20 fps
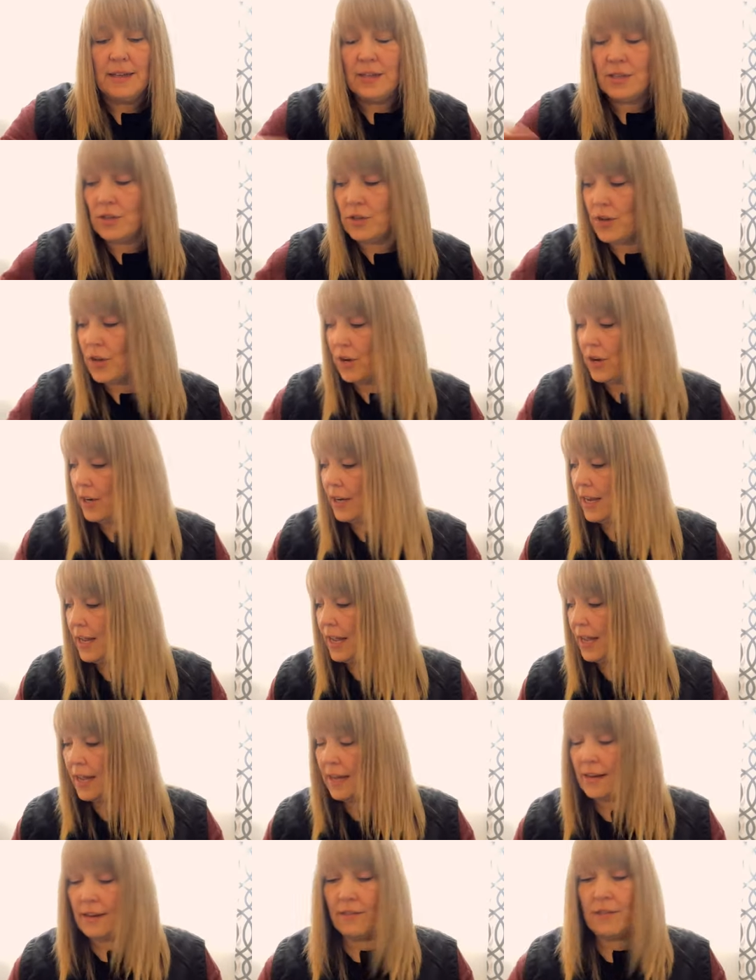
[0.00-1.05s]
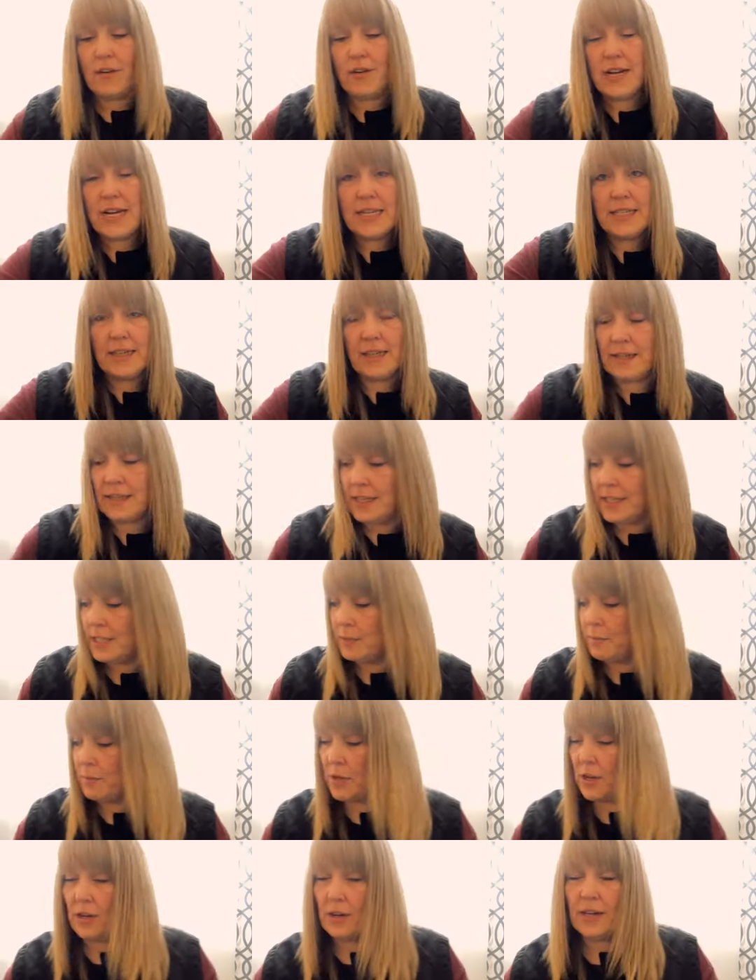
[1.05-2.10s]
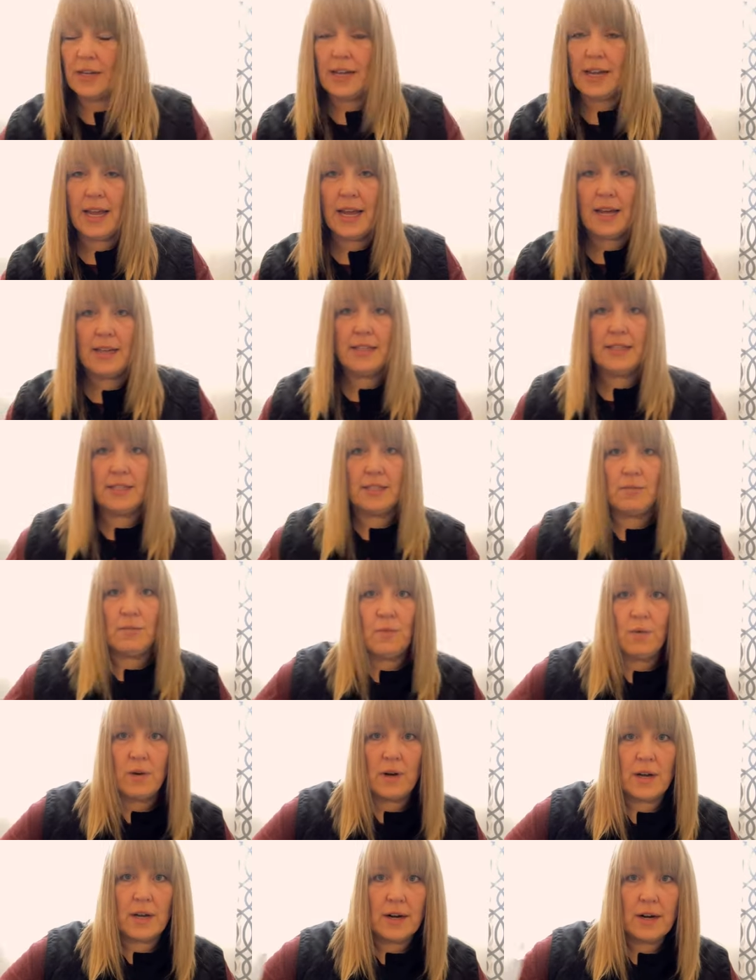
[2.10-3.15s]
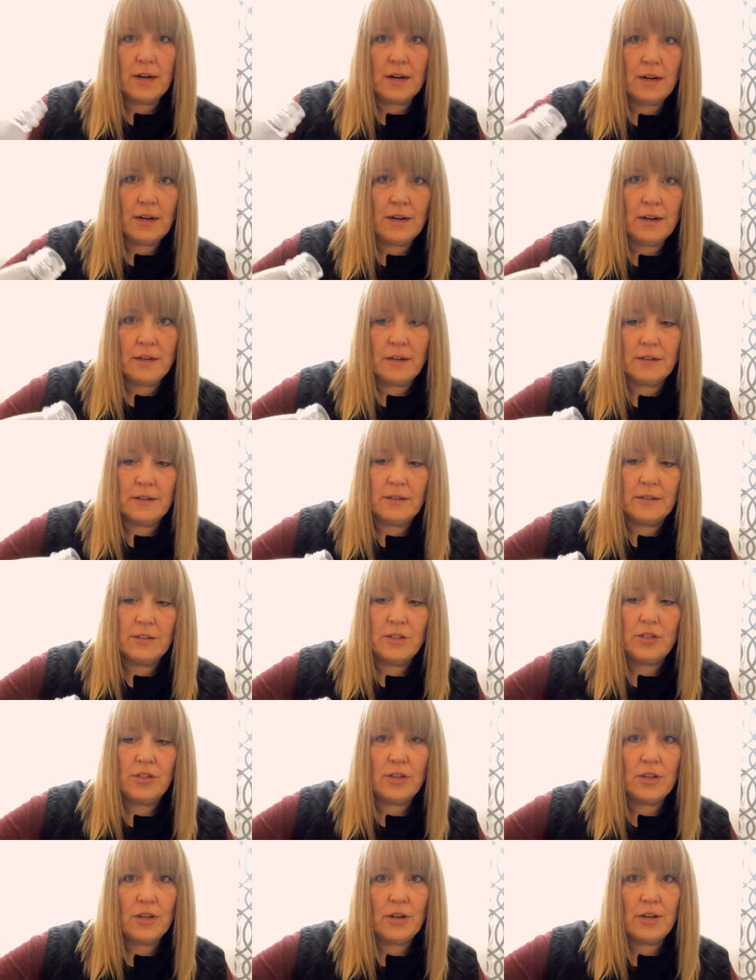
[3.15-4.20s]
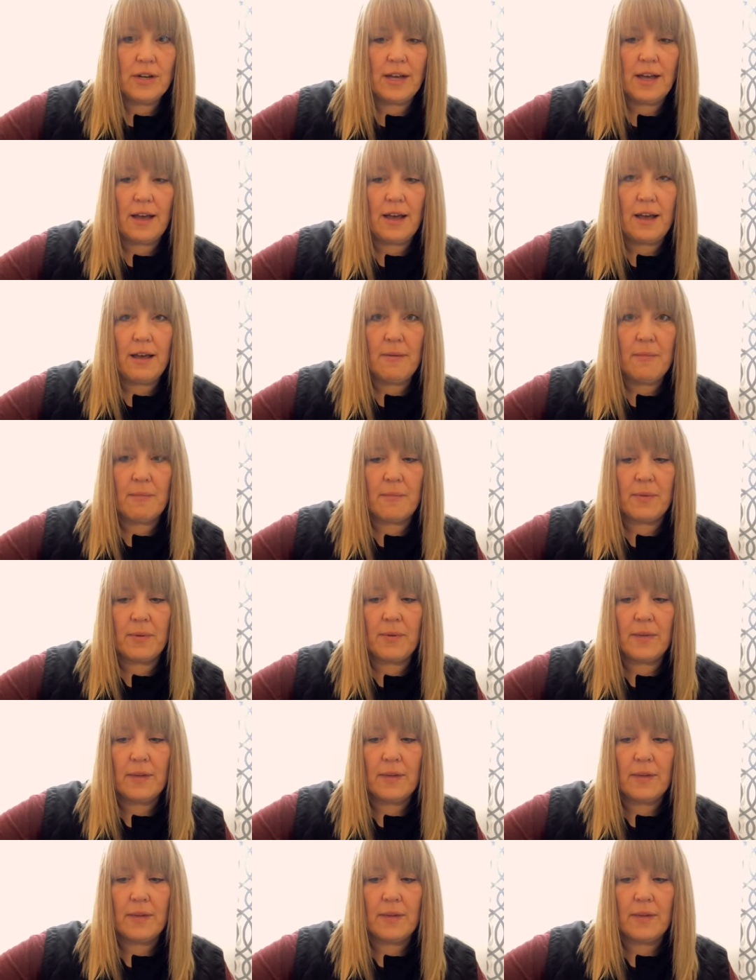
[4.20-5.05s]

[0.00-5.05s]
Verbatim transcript: So you're gonna add, I've already done this, but you're gonna add some water to your cup